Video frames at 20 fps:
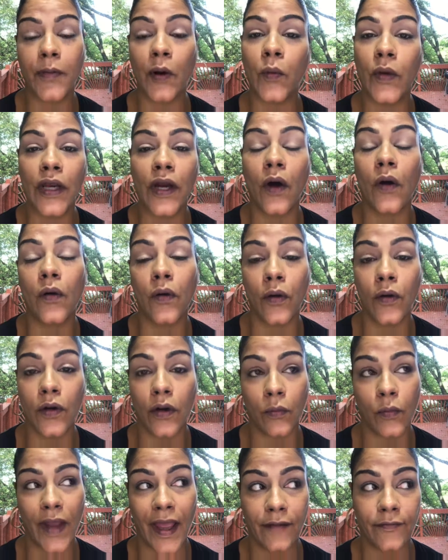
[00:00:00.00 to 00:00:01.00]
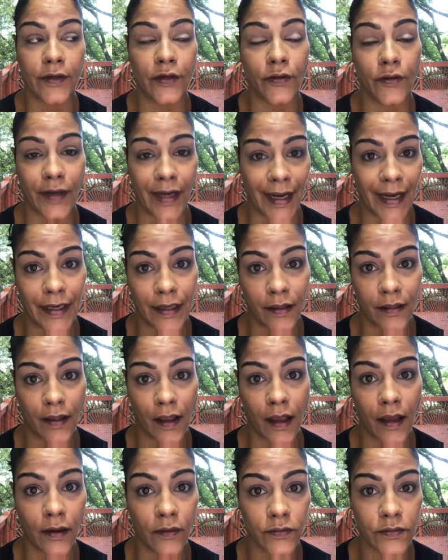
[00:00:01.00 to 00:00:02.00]
but we haven't heard
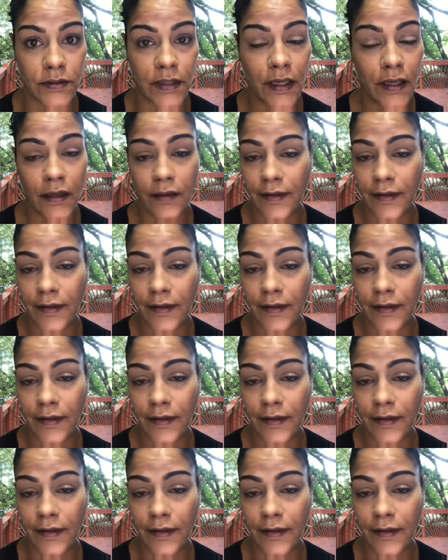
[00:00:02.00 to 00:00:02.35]
anything else.